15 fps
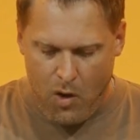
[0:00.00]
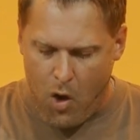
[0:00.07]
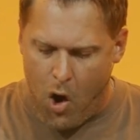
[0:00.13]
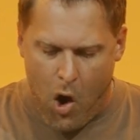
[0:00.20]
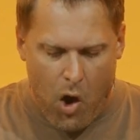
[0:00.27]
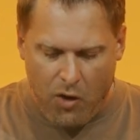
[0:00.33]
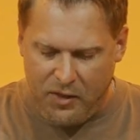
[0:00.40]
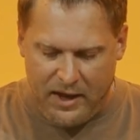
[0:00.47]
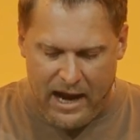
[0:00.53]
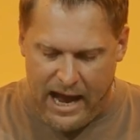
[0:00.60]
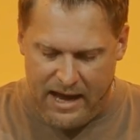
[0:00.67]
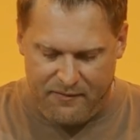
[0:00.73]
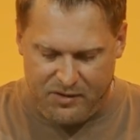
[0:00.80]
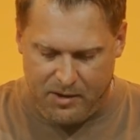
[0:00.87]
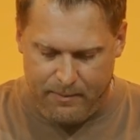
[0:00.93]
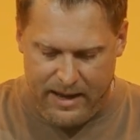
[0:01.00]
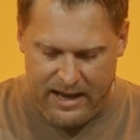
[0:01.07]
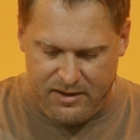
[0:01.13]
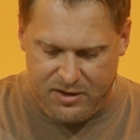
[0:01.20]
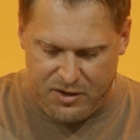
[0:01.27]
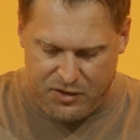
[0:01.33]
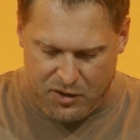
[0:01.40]
all that I have
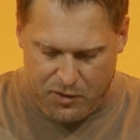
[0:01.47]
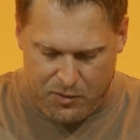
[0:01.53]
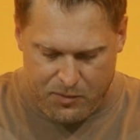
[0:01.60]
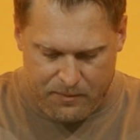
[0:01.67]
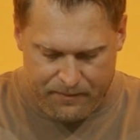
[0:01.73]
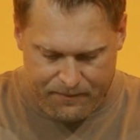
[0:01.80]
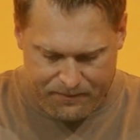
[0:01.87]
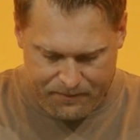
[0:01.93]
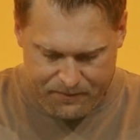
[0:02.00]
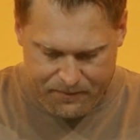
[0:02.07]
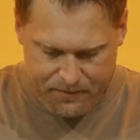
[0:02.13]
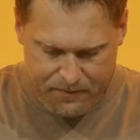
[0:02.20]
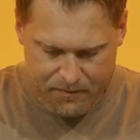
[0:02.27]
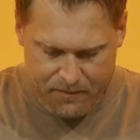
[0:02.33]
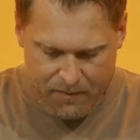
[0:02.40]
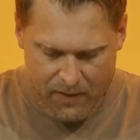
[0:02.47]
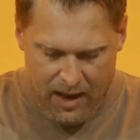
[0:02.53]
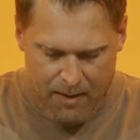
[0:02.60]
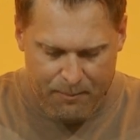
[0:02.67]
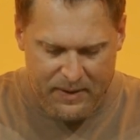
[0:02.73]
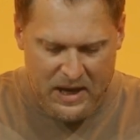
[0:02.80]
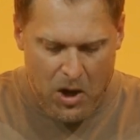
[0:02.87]
commanded you.
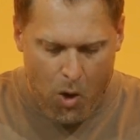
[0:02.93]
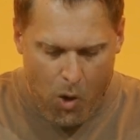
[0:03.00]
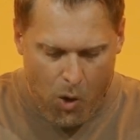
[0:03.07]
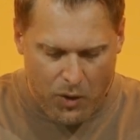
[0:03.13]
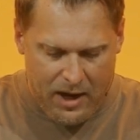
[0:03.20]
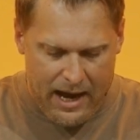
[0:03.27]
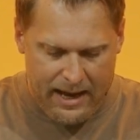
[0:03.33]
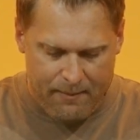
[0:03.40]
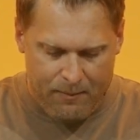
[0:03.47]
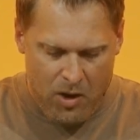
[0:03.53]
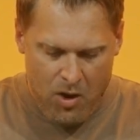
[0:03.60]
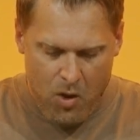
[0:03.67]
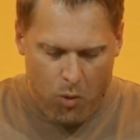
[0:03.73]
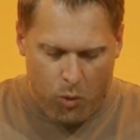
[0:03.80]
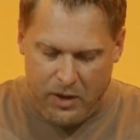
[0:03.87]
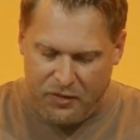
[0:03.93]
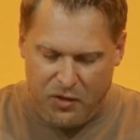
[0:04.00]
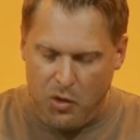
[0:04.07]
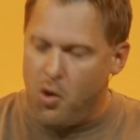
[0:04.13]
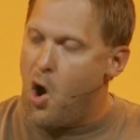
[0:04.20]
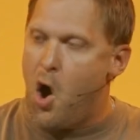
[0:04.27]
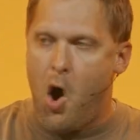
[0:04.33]
And behold, I am with
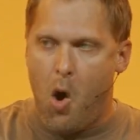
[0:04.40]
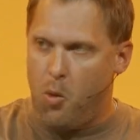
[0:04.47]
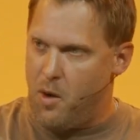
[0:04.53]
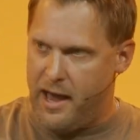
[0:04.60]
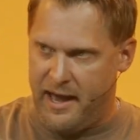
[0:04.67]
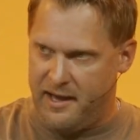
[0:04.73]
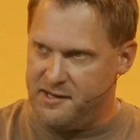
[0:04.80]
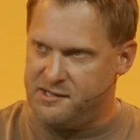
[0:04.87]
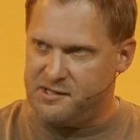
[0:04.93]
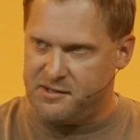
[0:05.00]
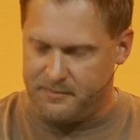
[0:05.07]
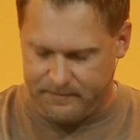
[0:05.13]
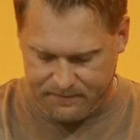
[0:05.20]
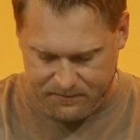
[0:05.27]
you always,